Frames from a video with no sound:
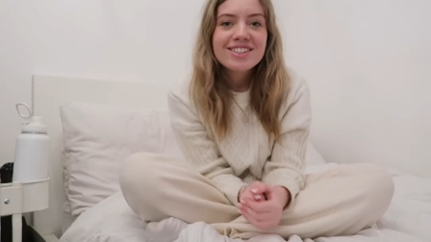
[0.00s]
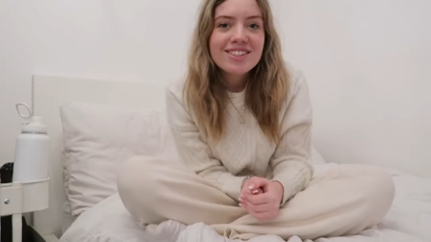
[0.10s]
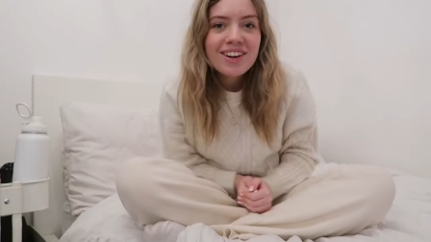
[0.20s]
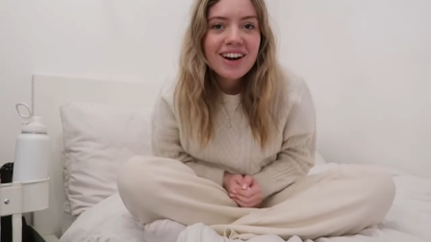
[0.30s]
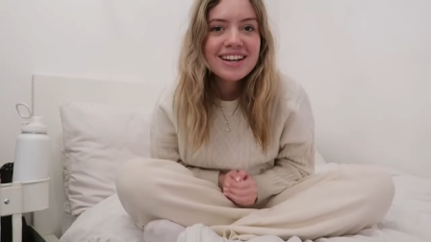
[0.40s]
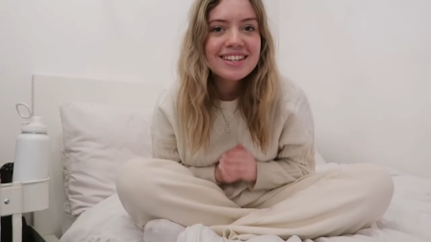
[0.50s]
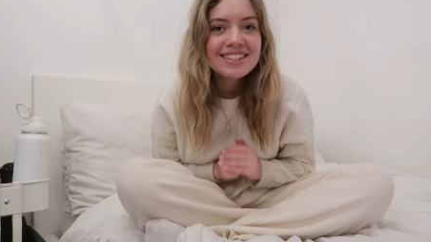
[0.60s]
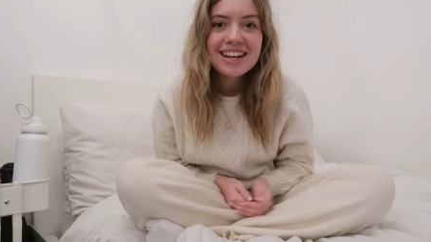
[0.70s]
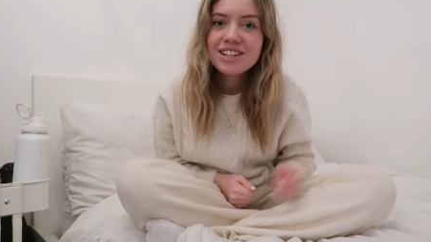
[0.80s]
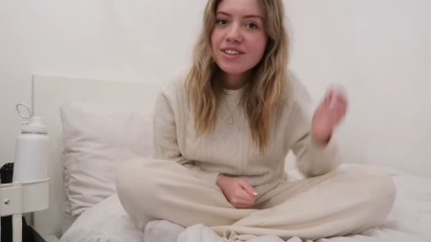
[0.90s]
So guys,
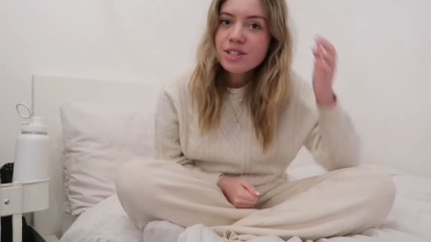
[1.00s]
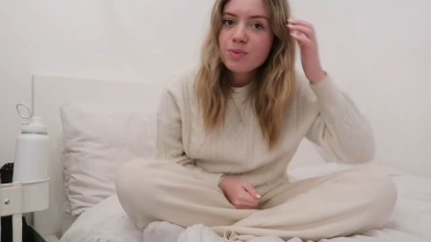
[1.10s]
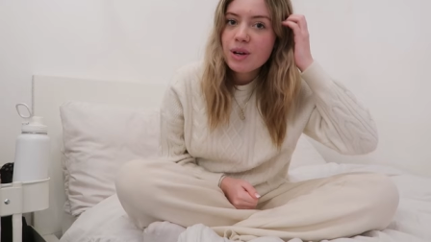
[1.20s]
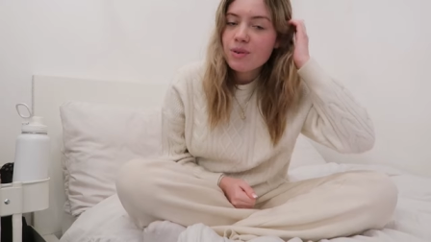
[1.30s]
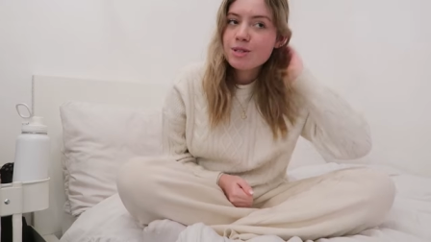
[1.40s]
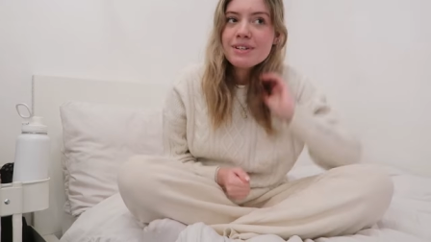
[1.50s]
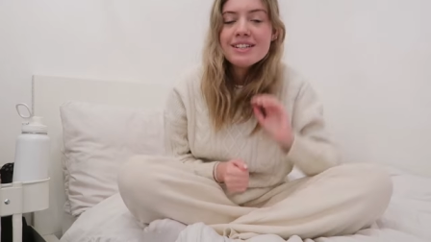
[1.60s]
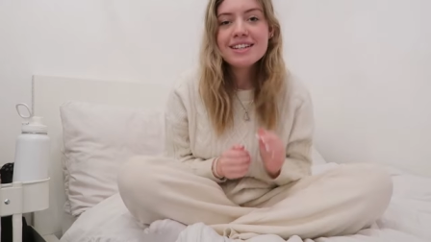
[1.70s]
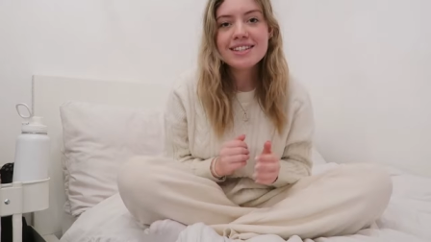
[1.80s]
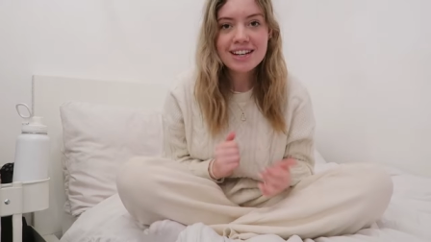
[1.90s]
it's the end of this week, which
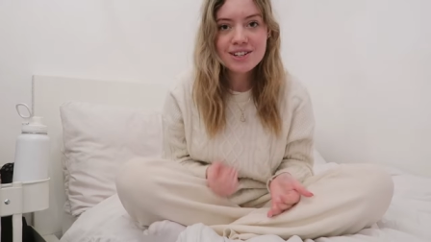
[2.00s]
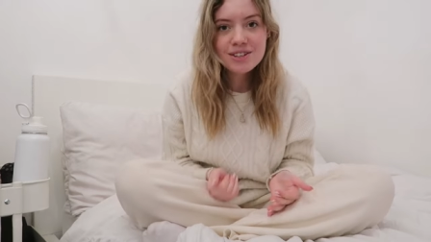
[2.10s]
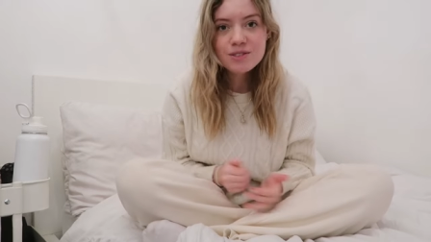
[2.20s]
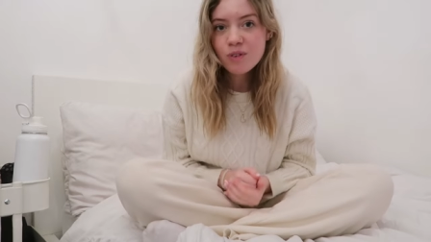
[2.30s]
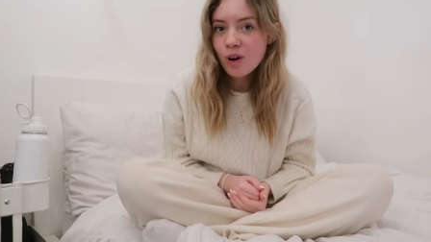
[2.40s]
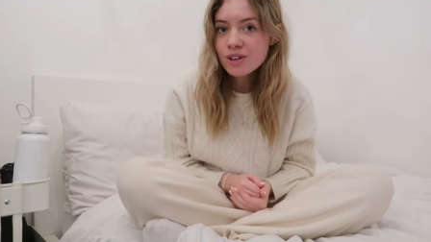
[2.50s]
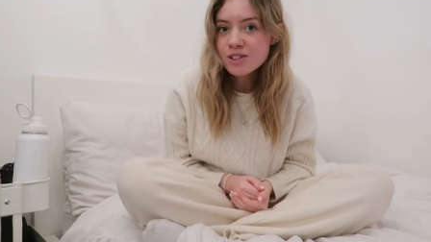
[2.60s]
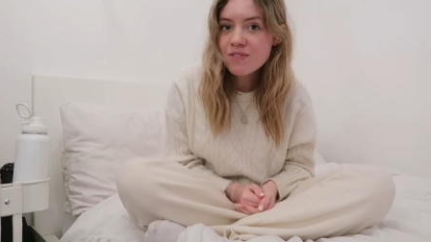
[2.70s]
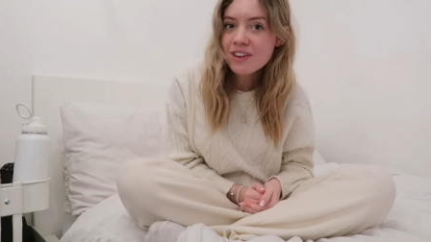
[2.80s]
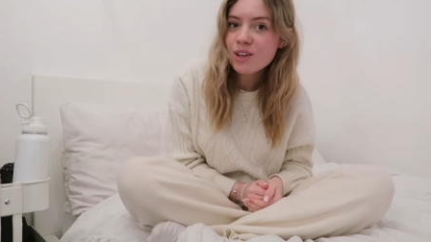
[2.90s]
means it's the end of this vlog,
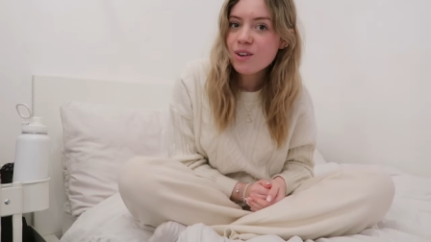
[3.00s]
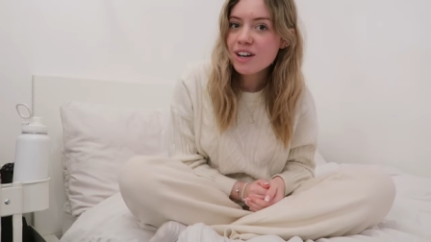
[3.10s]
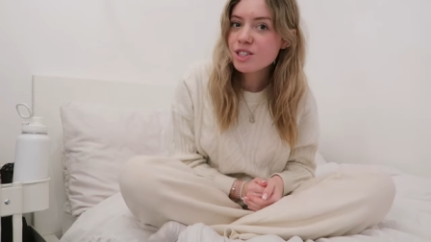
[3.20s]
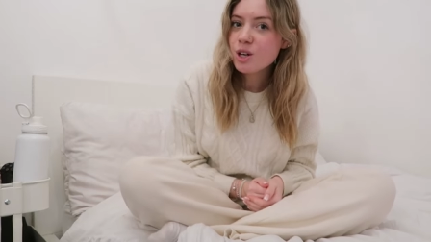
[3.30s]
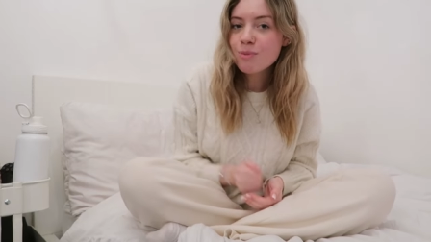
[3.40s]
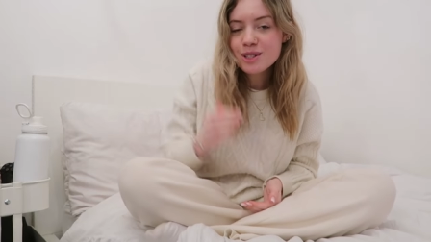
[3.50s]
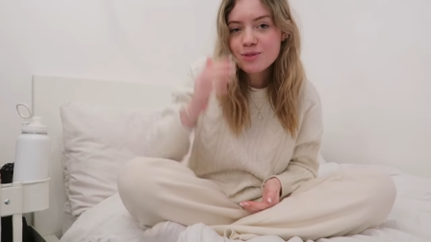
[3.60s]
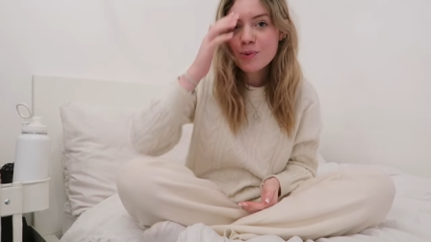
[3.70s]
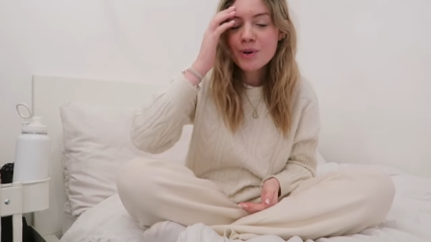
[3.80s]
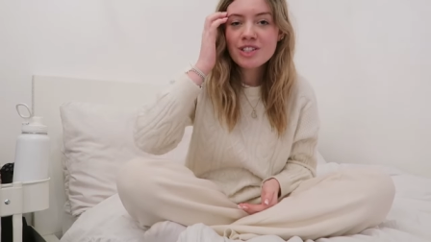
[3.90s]
so thank you guys so much
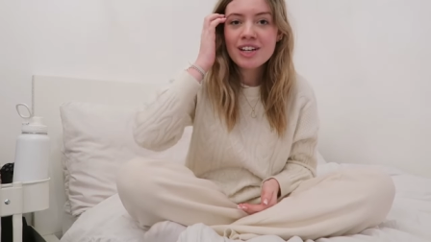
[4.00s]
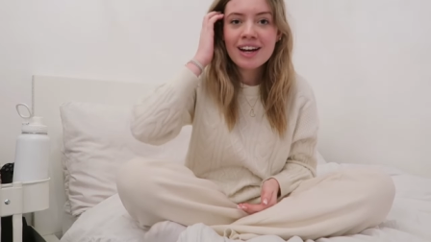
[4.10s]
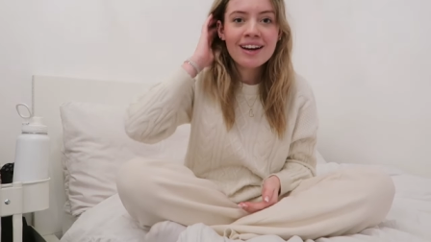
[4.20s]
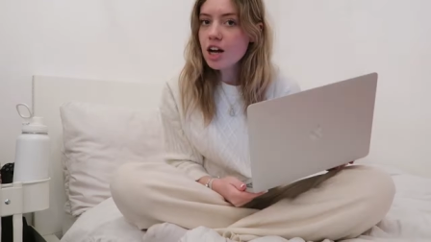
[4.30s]
for watching.